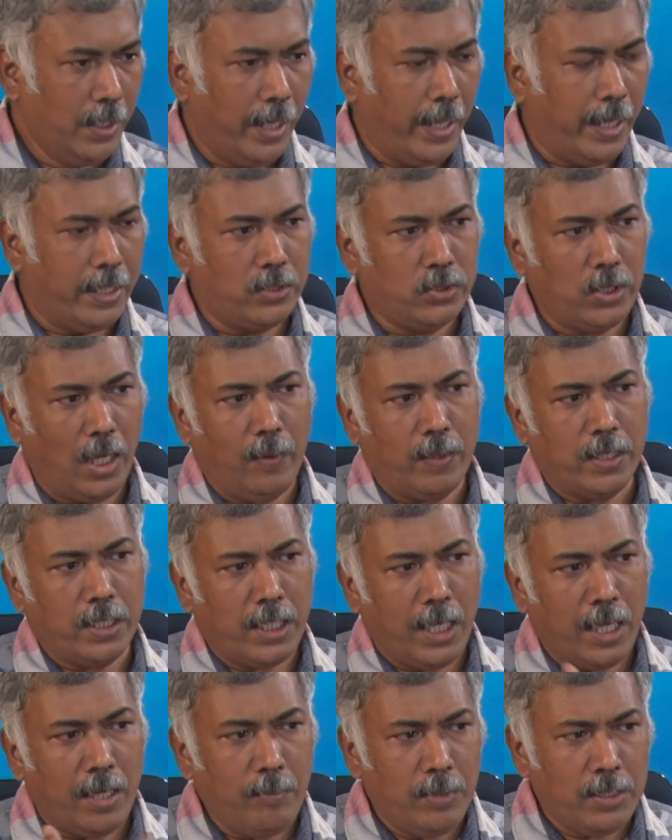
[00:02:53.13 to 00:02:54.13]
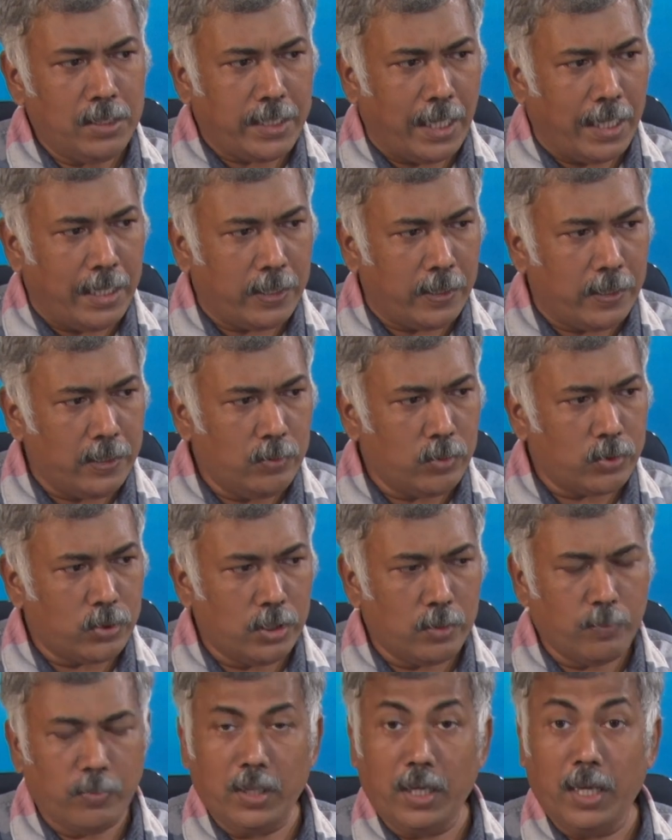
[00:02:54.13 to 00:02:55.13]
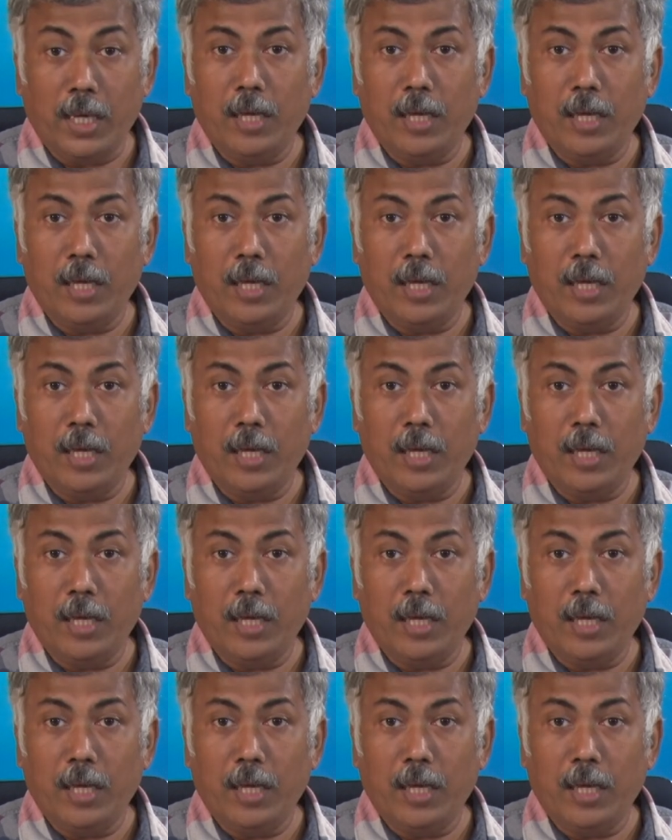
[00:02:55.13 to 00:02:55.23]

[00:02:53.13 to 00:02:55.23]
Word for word: and so our k-means algorithm should be